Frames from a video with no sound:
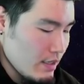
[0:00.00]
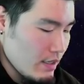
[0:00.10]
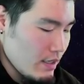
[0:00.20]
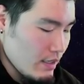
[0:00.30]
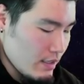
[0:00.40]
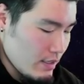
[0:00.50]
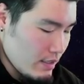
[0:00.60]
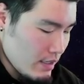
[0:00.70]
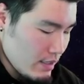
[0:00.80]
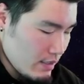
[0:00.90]
I
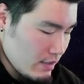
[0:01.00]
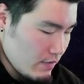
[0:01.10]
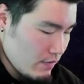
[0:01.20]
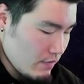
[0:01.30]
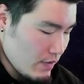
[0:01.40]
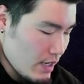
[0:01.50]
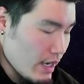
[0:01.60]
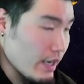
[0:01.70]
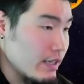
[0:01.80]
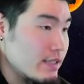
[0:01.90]
guess it's
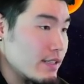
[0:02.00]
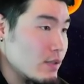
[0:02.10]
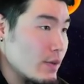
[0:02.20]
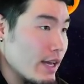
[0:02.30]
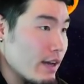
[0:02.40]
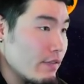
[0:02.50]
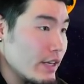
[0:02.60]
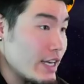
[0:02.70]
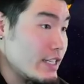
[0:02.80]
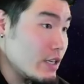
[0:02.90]
fine since we have an
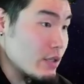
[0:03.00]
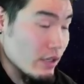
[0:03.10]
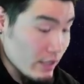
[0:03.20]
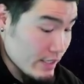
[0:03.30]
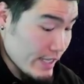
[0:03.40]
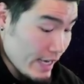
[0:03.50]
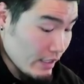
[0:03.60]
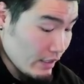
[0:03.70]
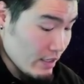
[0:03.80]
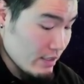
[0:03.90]
AGL Turles
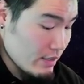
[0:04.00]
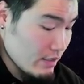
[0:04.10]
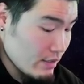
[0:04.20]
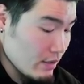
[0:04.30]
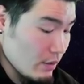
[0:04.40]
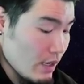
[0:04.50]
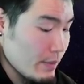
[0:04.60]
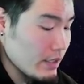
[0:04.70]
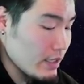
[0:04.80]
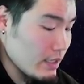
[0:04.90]
attacking us. So I'm
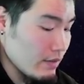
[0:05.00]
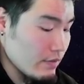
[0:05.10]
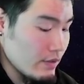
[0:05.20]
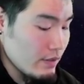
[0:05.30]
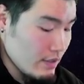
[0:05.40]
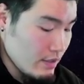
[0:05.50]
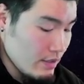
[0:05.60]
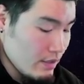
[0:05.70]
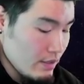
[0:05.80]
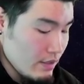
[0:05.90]
gonna leave
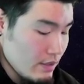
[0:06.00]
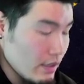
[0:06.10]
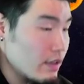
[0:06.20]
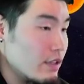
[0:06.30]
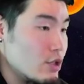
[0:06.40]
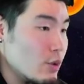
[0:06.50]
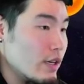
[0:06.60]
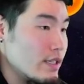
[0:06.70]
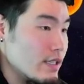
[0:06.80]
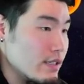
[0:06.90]
the
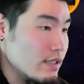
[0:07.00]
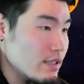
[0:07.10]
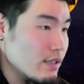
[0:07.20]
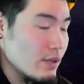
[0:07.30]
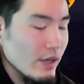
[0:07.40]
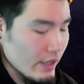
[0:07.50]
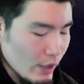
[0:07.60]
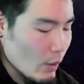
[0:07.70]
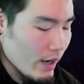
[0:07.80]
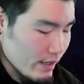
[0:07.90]
Trunkses, or sorry, the
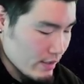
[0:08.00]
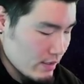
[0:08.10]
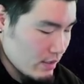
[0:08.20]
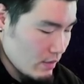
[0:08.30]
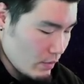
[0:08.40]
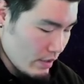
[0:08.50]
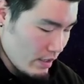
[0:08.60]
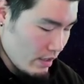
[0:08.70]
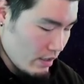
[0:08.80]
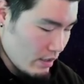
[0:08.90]
Gohans, where they
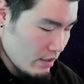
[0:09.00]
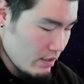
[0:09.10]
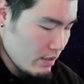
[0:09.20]
are.